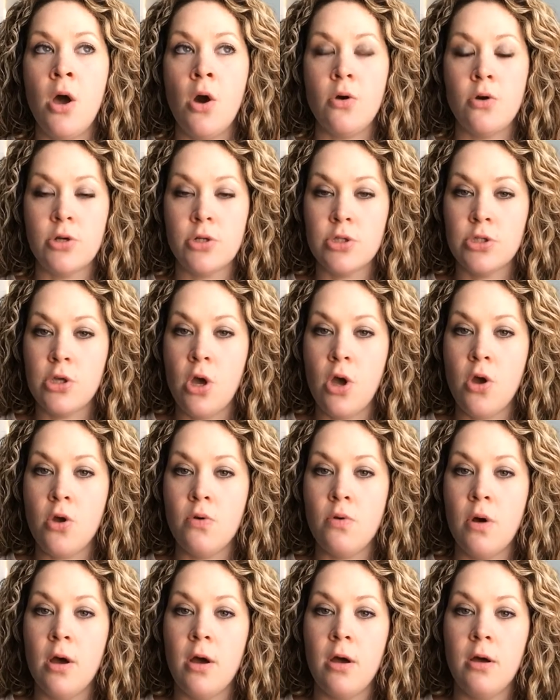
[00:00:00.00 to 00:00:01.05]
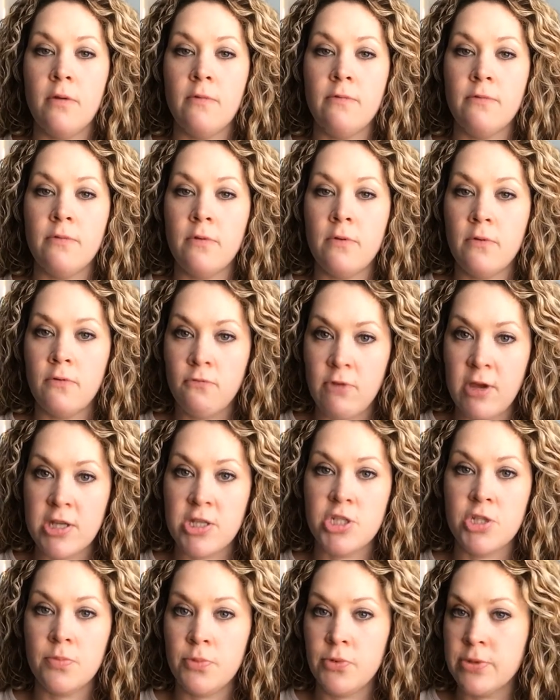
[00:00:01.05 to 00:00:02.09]
or so of
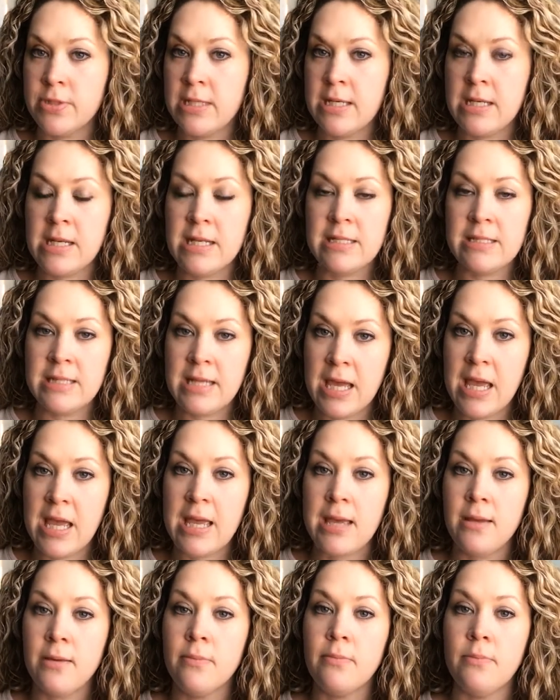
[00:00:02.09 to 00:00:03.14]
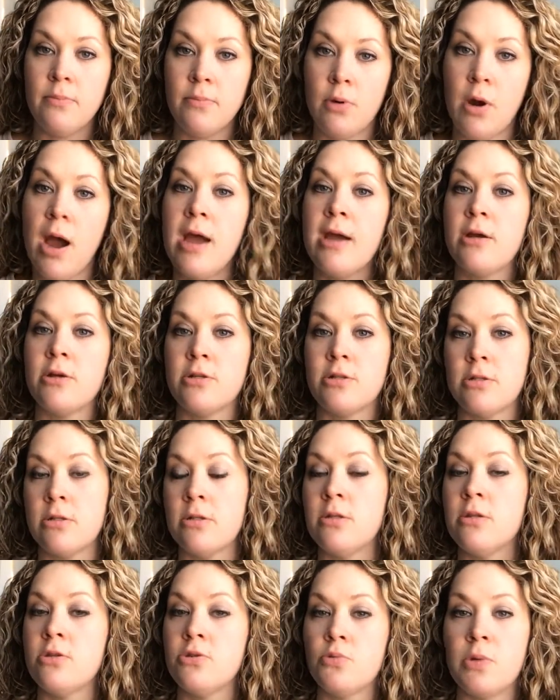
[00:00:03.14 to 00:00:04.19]
vegetables in a day prior
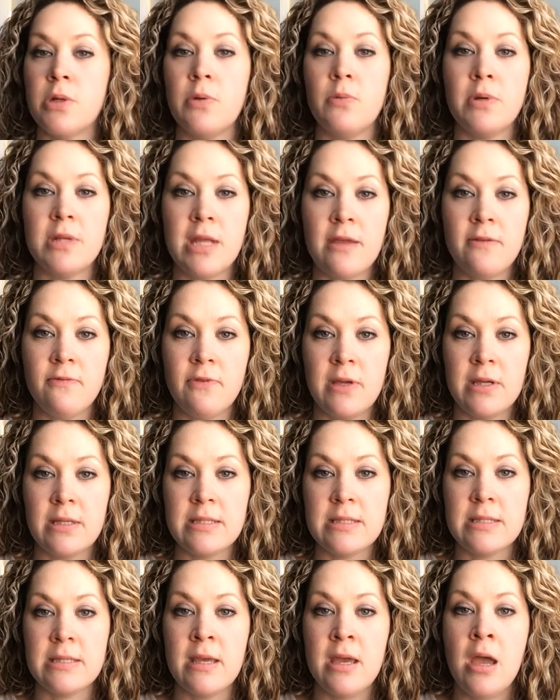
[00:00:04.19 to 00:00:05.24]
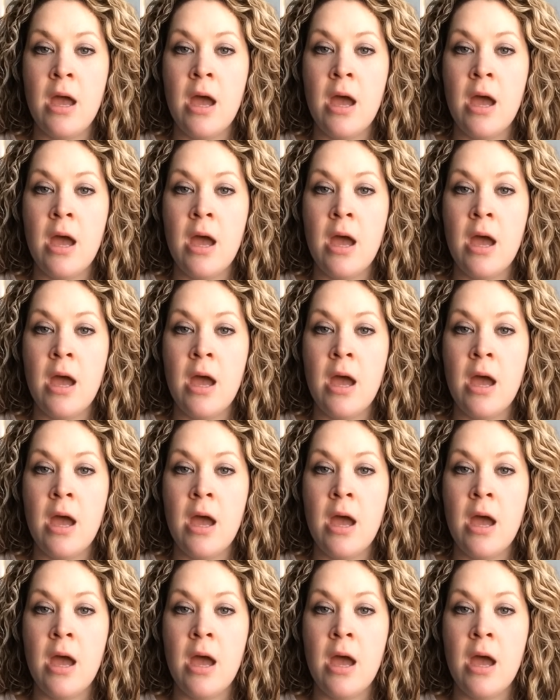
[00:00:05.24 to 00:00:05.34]
to the 21 Day Fix.